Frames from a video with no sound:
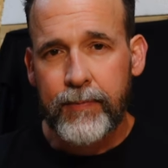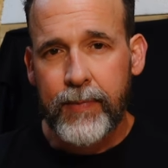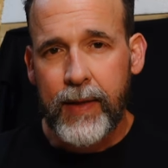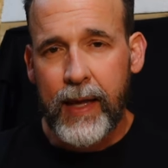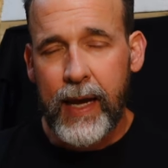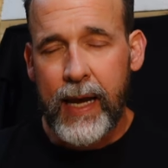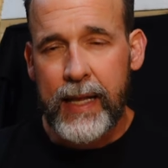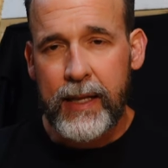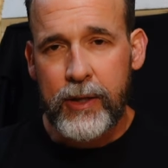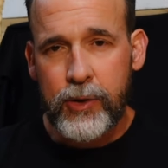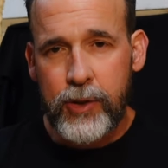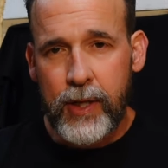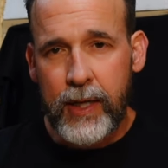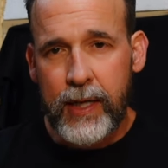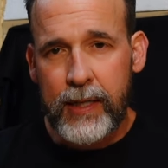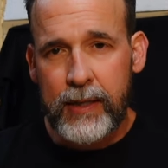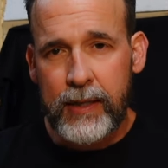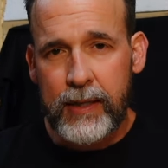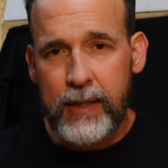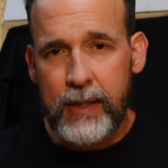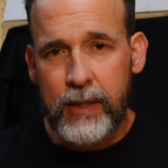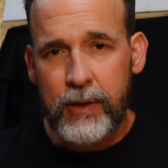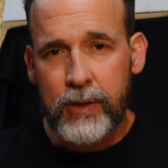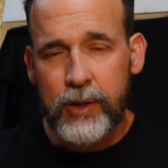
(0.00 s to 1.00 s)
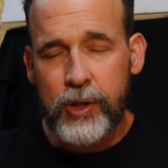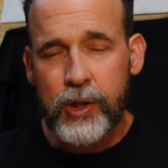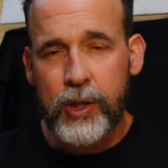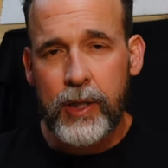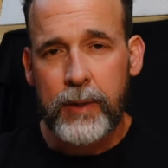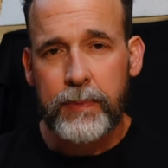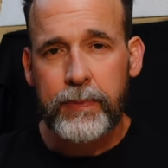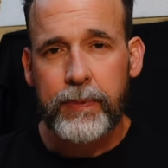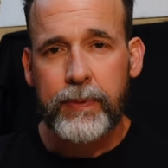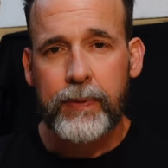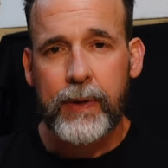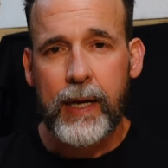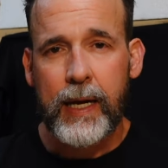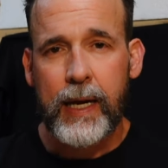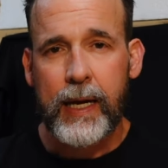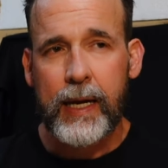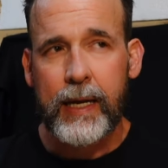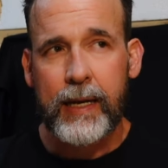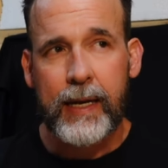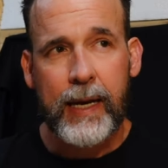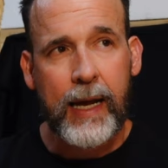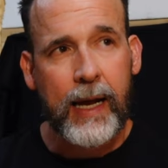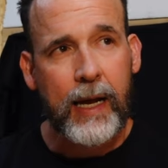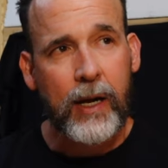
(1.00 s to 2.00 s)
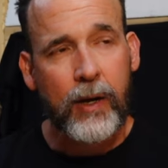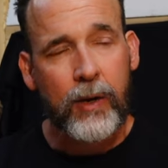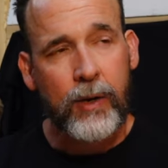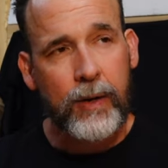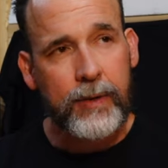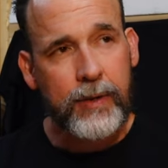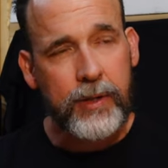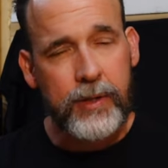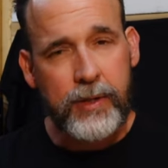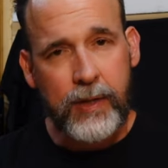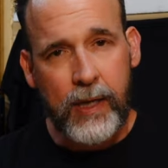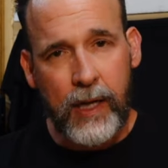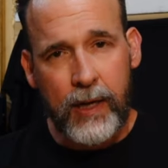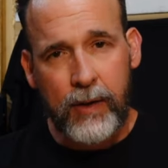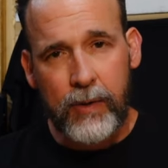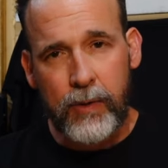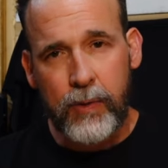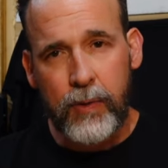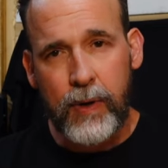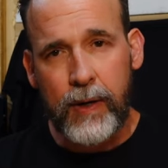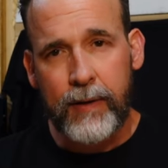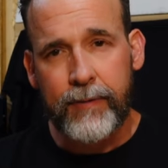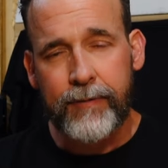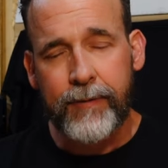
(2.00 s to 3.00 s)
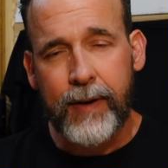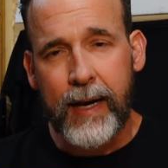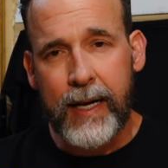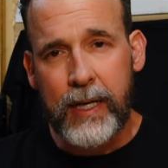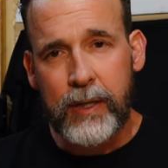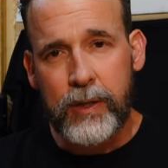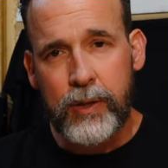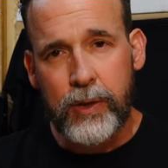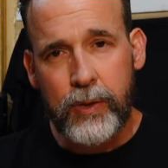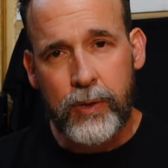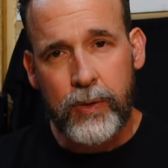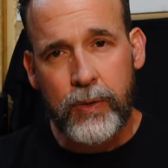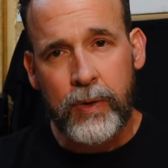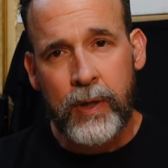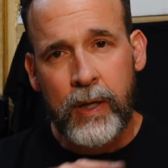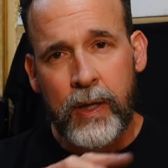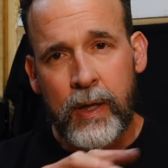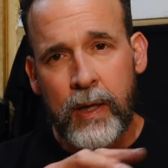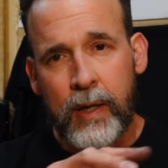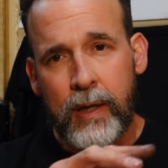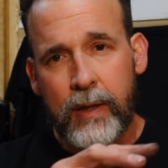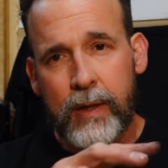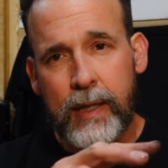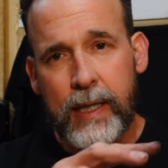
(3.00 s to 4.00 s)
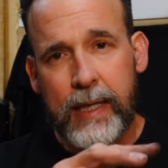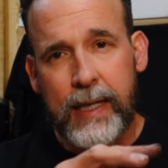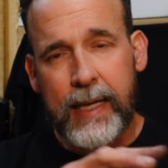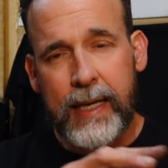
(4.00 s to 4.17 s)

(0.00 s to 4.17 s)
had the truck at the dealership and now I just got to uh, fine tune the